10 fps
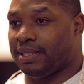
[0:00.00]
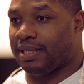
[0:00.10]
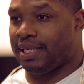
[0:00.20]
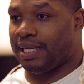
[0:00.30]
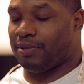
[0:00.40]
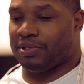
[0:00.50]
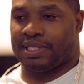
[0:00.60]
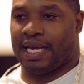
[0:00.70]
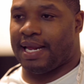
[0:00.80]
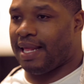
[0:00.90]
And it was just
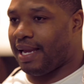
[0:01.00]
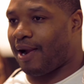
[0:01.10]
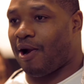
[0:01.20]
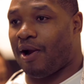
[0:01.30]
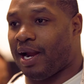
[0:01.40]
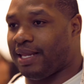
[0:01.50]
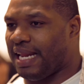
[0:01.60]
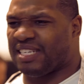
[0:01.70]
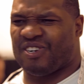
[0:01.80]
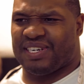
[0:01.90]
kind of like, all right. Then
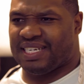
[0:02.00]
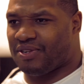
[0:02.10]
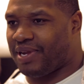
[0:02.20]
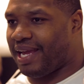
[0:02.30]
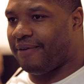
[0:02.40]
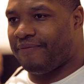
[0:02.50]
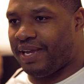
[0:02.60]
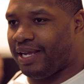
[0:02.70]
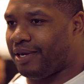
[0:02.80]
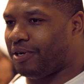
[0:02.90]
I started dislocating
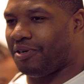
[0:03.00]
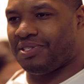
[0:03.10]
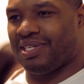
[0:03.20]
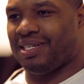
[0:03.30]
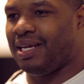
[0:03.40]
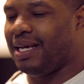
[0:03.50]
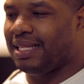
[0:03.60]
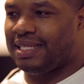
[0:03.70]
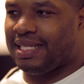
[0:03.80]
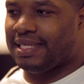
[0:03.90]
fingers and
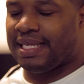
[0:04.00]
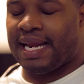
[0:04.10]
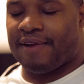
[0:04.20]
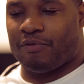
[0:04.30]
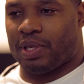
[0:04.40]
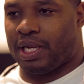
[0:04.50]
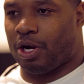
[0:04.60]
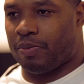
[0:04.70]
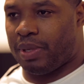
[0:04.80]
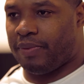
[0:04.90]
things that had never really
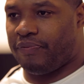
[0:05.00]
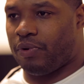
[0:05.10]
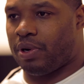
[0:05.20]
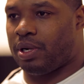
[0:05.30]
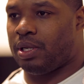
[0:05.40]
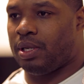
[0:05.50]
hurt me before.